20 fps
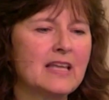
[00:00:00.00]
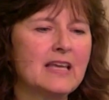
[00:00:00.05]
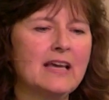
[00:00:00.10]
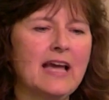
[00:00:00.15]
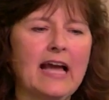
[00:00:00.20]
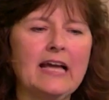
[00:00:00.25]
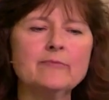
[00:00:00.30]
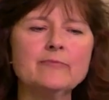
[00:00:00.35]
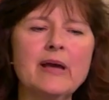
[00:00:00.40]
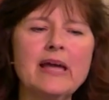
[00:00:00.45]

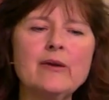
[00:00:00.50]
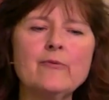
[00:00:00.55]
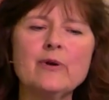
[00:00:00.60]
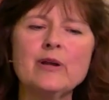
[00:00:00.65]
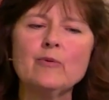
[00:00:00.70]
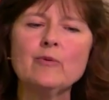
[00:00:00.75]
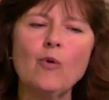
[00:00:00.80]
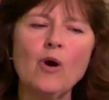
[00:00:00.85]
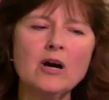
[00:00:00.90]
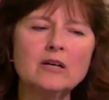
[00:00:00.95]
And may
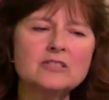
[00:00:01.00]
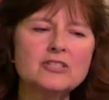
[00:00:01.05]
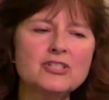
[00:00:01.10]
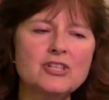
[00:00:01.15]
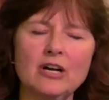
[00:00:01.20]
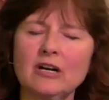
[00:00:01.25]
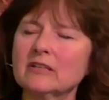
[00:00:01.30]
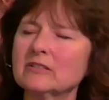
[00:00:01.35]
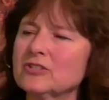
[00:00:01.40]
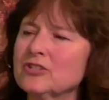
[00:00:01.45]
we watch
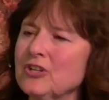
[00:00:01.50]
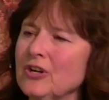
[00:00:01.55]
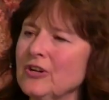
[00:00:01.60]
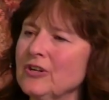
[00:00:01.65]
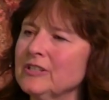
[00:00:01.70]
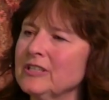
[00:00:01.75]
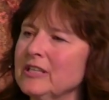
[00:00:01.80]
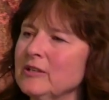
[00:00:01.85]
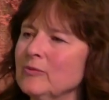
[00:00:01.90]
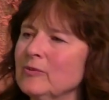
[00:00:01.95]
our
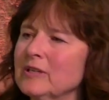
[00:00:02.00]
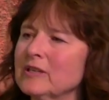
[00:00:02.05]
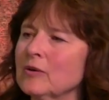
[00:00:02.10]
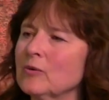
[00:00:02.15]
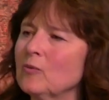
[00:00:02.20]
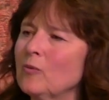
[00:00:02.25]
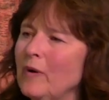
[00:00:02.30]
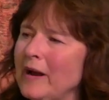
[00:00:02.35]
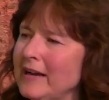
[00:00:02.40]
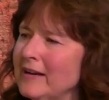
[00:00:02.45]
journey with
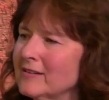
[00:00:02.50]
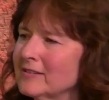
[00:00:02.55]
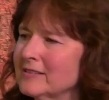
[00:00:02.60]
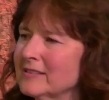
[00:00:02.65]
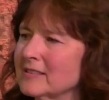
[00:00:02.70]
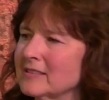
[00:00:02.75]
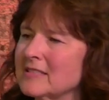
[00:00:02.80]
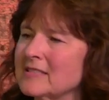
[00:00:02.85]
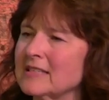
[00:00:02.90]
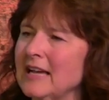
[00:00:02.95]

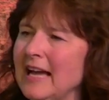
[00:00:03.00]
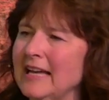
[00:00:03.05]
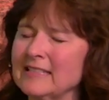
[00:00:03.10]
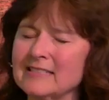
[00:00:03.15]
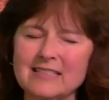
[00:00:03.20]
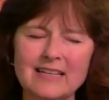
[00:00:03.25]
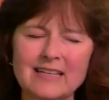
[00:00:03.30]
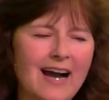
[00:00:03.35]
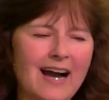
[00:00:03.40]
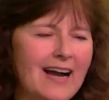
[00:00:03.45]
awareness
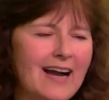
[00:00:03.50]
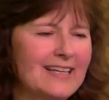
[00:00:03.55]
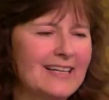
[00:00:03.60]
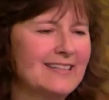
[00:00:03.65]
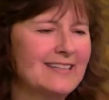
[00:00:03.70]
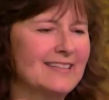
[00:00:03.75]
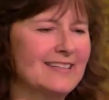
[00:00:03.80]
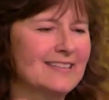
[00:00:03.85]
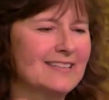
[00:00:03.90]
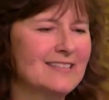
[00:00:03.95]
and
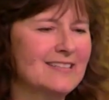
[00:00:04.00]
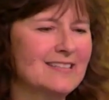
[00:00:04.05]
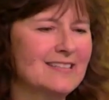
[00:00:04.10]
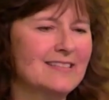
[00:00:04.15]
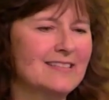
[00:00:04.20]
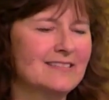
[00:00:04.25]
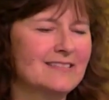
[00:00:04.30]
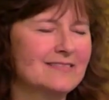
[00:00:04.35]
kindness.